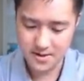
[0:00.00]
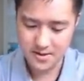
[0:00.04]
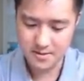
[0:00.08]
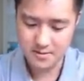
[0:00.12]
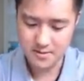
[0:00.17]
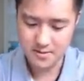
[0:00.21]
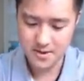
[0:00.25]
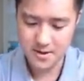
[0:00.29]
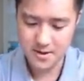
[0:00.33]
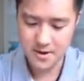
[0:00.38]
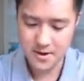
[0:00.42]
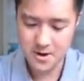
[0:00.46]
here
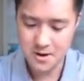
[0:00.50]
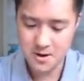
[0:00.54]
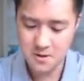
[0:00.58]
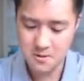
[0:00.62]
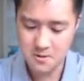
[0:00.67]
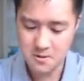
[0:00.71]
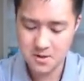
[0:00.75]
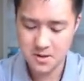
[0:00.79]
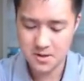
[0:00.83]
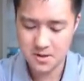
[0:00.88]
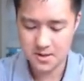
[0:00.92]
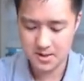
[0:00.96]
we go.
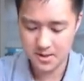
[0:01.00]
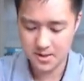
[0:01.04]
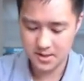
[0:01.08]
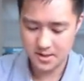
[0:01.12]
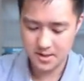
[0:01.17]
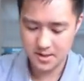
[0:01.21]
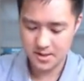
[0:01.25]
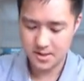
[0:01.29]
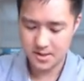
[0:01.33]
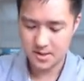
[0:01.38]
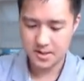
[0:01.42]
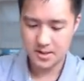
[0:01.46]

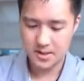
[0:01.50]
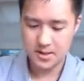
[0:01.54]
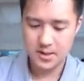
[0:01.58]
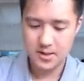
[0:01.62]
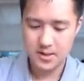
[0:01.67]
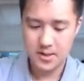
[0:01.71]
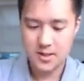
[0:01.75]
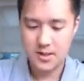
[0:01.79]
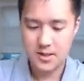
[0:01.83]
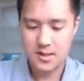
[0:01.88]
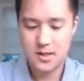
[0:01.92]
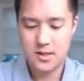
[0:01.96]

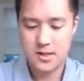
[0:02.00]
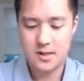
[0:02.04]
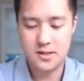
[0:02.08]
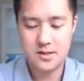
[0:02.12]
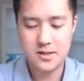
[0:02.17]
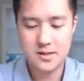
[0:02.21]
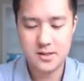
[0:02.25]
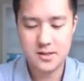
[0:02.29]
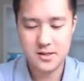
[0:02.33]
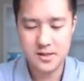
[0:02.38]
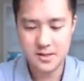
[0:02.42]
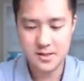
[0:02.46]

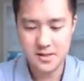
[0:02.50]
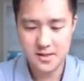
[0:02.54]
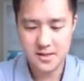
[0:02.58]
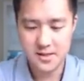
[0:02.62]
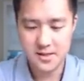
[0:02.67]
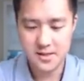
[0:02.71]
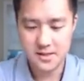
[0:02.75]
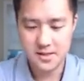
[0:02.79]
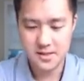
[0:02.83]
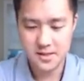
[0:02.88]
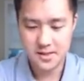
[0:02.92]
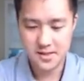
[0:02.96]
Let's see
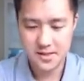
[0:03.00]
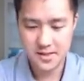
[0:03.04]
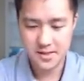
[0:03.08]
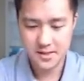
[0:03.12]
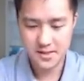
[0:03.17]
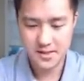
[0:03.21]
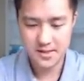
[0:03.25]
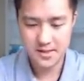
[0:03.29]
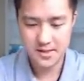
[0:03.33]
this.